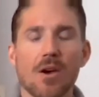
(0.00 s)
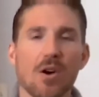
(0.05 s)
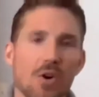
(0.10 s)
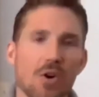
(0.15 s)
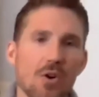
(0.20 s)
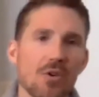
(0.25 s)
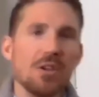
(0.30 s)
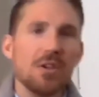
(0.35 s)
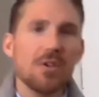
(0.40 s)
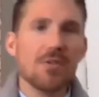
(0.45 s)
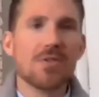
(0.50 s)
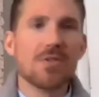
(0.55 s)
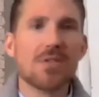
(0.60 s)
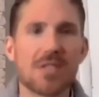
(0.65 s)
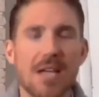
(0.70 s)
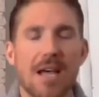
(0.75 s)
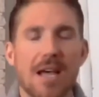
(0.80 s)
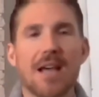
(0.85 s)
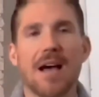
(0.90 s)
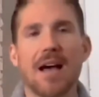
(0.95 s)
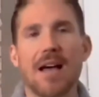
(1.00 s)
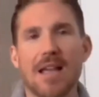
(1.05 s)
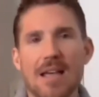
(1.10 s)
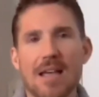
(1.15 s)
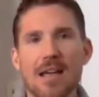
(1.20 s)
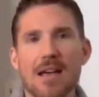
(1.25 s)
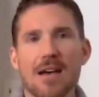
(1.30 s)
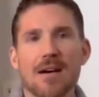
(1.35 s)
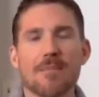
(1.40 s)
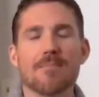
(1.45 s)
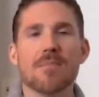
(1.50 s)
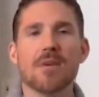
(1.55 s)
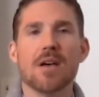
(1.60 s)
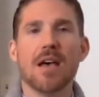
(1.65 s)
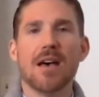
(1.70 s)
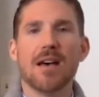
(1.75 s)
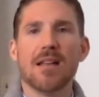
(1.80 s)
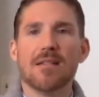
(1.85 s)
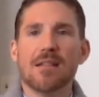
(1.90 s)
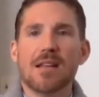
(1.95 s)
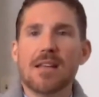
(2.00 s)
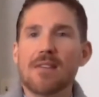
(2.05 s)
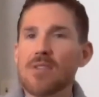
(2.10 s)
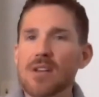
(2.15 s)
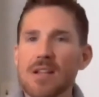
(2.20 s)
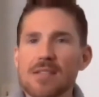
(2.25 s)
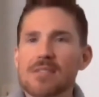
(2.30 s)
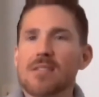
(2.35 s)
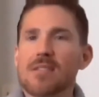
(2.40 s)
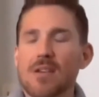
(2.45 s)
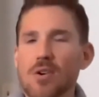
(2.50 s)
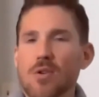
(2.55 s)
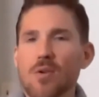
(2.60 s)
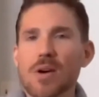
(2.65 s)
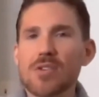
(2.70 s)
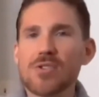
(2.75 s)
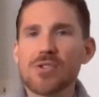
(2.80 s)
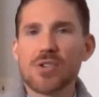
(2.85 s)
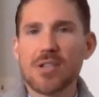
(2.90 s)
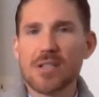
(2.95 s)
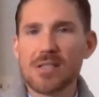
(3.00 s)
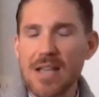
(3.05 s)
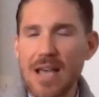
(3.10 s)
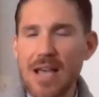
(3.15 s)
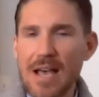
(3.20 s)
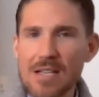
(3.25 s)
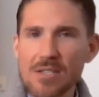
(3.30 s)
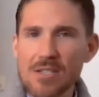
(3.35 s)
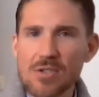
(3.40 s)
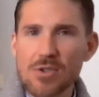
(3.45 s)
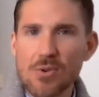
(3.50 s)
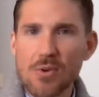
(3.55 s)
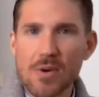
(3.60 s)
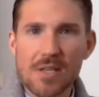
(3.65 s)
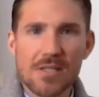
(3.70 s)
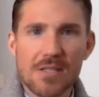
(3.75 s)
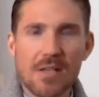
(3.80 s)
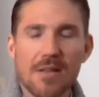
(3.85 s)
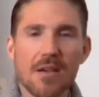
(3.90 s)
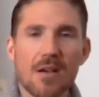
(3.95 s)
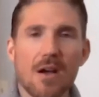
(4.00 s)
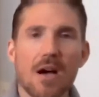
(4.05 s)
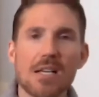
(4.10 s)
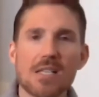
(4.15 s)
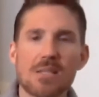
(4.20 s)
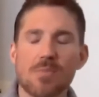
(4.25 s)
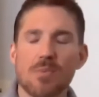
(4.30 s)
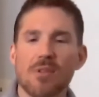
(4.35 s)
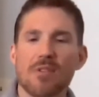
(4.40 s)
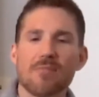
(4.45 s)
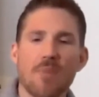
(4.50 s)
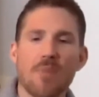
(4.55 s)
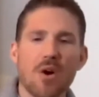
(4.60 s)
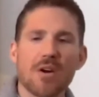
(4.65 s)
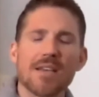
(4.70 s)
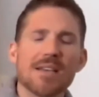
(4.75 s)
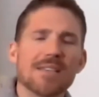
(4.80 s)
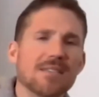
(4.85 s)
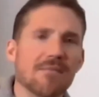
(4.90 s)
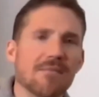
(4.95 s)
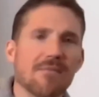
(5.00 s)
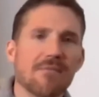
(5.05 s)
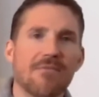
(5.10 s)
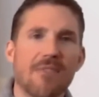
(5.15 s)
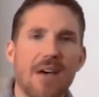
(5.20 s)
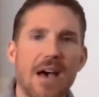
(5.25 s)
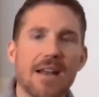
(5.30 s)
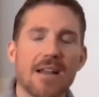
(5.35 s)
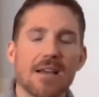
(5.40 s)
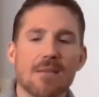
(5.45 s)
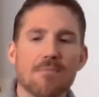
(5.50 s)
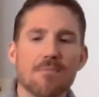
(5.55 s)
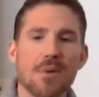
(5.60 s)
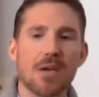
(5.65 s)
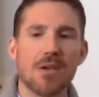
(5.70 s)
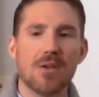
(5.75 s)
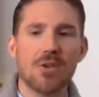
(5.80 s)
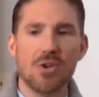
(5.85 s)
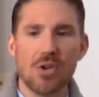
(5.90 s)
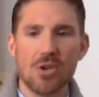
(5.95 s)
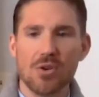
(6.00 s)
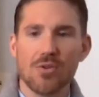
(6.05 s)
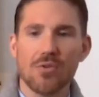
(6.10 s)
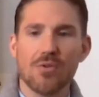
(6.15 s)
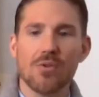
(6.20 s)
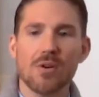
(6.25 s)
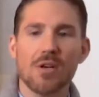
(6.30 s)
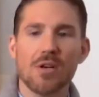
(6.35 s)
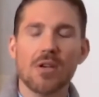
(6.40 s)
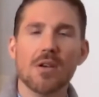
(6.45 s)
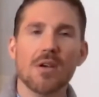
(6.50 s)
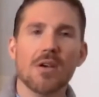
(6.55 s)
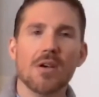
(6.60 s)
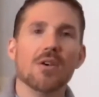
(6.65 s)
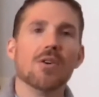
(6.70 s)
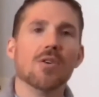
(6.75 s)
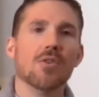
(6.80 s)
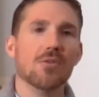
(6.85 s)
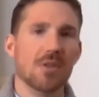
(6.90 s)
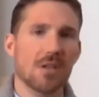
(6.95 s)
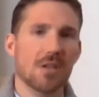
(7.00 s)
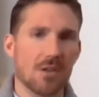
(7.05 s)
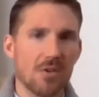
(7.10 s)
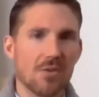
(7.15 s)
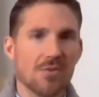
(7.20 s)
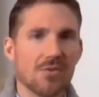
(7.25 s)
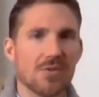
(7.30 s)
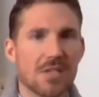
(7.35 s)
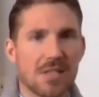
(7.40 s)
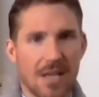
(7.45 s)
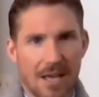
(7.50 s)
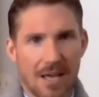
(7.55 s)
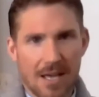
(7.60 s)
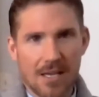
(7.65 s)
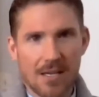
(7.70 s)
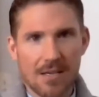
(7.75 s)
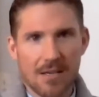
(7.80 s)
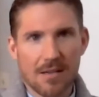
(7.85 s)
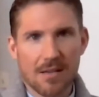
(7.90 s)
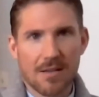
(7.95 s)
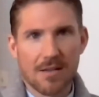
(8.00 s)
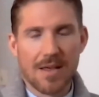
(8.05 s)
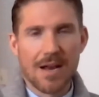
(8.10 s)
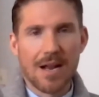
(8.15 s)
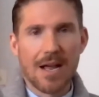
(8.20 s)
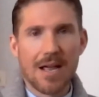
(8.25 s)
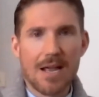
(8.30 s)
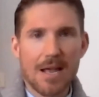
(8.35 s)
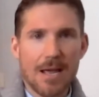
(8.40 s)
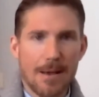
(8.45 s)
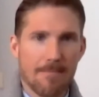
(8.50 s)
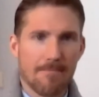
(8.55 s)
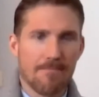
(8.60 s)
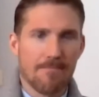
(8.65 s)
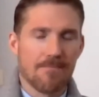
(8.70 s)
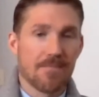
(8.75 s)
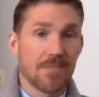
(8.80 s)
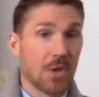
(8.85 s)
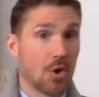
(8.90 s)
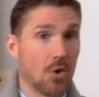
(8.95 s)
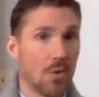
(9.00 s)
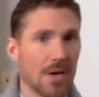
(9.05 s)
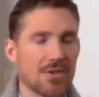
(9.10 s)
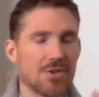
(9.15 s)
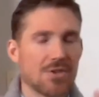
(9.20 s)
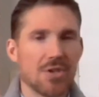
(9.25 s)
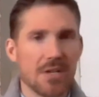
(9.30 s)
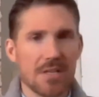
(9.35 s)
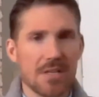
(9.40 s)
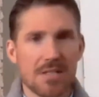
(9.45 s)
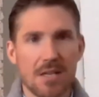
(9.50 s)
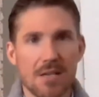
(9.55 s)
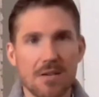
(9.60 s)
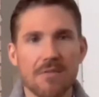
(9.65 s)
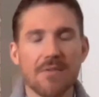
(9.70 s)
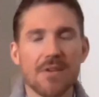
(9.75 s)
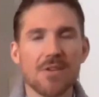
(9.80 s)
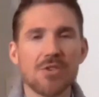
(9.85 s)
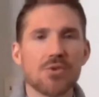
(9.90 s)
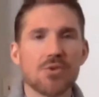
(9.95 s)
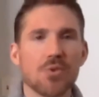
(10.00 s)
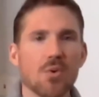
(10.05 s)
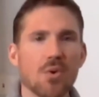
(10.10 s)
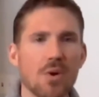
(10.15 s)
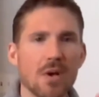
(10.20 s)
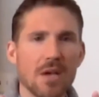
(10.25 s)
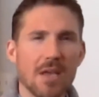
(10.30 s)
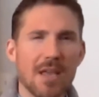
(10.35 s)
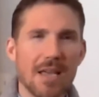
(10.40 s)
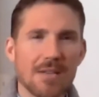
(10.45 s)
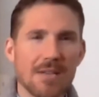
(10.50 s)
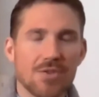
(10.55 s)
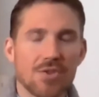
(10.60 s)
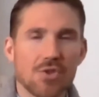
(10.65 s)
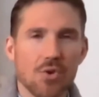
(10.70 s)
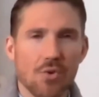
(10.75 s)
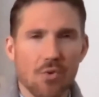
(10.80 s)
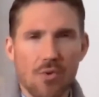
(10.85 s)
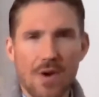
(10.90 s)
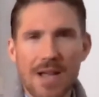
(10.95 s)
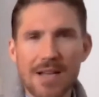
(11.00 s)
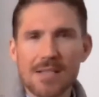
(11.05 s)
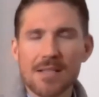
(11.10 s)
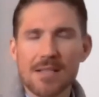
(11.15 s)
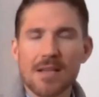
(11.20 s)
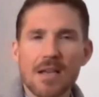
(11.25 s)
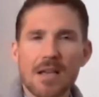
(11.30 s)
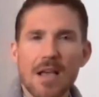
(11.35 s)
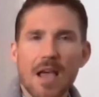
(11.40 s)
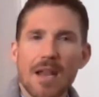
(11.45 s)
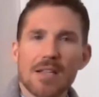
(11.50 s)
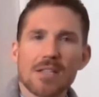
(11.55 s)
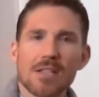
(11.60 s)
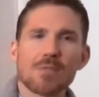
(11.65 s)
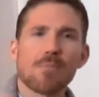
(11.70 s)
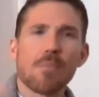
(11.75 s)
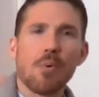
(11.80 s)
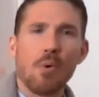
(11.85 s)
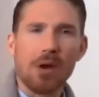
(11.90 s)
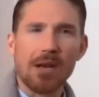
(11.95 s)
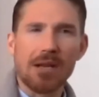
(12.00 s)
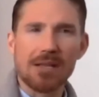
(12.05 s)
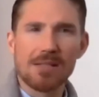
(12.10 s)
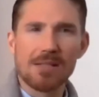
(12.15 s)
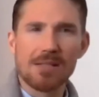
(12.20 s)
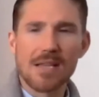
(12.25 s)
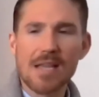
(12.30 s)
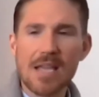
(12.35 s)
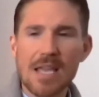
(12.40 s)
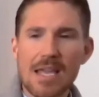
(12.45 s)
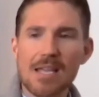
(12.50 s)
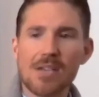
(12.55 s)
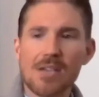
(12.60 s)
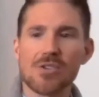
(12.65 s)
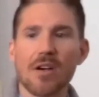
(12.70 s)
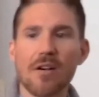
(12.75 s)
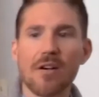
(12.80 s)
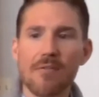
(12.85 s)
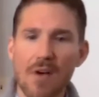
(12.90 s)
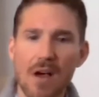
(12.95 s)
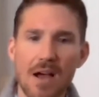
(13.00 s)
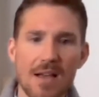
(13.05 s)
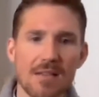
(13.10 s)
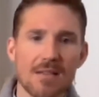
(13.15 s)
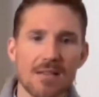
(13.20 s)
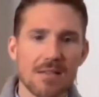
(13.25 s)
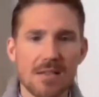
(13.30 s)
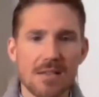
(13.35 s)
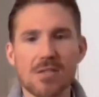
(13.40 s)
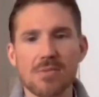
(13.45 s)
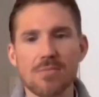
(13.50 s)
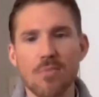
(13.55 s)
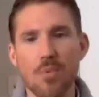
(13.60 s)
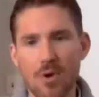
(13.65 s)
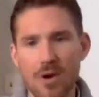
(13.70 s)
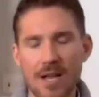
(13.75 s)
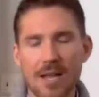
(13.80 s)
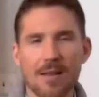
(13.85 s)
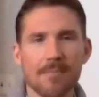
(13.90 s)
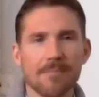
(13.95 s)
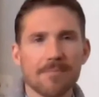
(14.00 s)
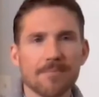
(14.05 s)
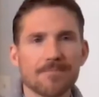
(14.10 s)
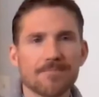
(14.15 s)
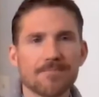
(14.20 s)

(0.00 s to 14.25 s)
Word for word: Who do you say I am? And even as the question is asked to us in the Gospel of Mark, it's emphatic, but you, who do you say that I am? The question is individual, it's direct, and it's pointed to each of us this morning.